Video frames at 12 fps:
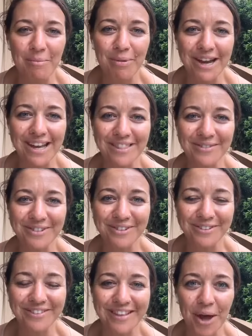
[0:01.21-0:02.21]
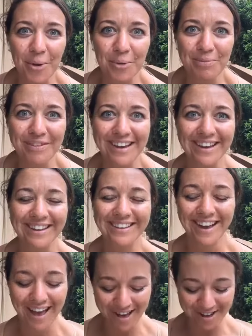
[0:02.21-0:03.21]
I'm breaking the rules. Oopsie.
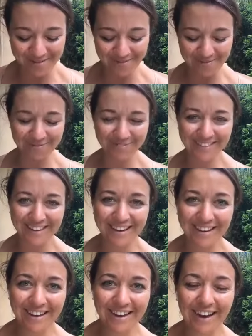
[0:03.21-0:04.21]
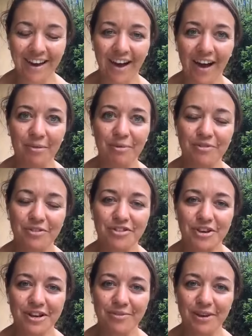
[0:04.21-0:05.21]
Um, I'm on
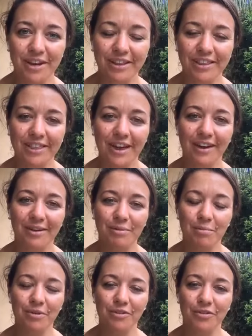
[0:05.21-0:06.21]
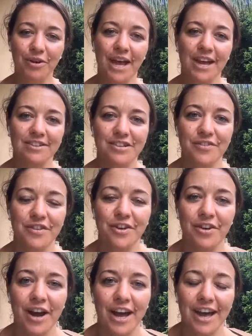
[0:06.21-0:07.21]
retreat with um, the beautiful Kate Chiffy
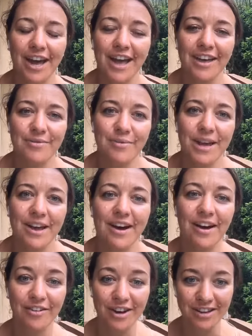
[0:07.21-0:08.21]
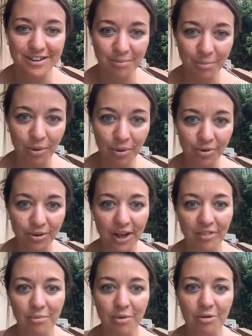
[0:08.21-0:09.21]
Gray, and we are in Nepal
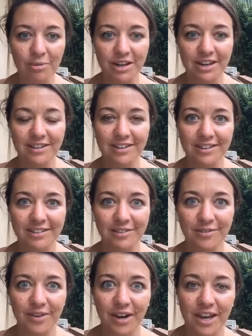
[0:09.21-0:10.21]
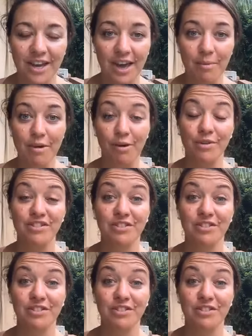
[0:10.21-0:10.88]
at the moment. It is fucking epic.